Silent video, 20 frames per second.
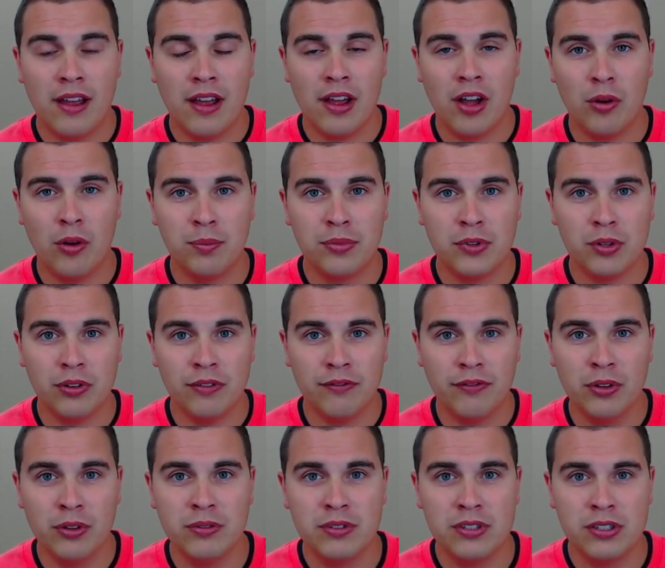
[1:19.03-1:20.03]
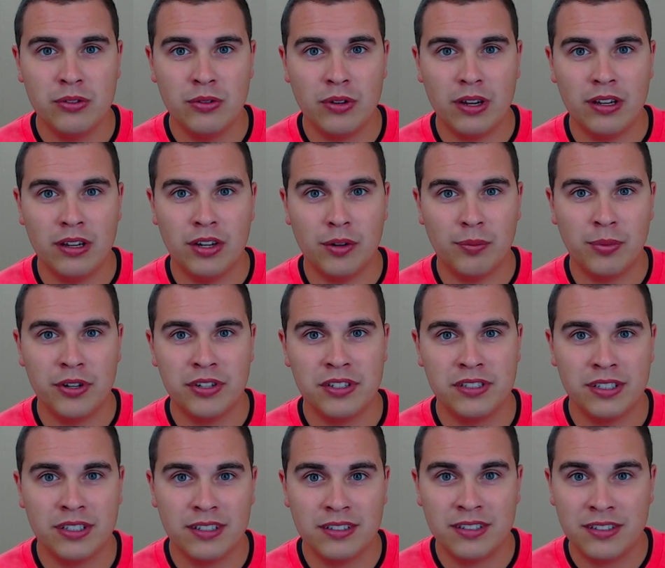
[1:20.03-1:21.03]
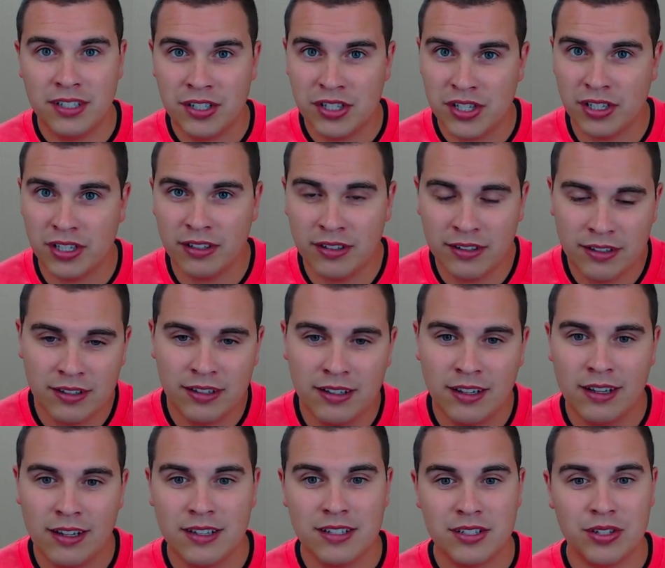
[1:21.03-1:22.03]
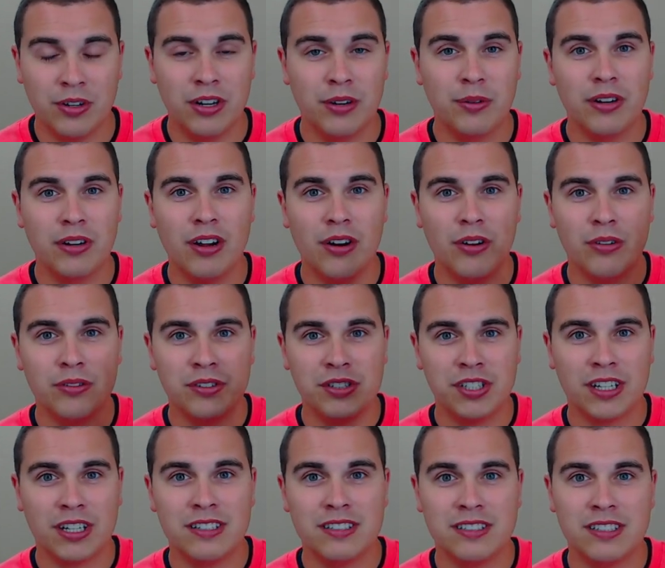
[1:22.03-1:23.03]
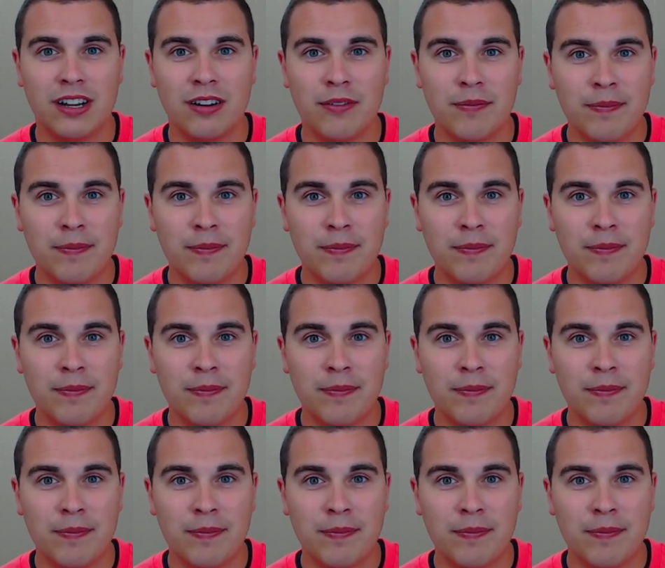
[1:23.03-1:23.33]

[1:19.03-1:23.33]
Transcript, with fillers: help to influence you in your purchasing decision. So here we go. Check this out.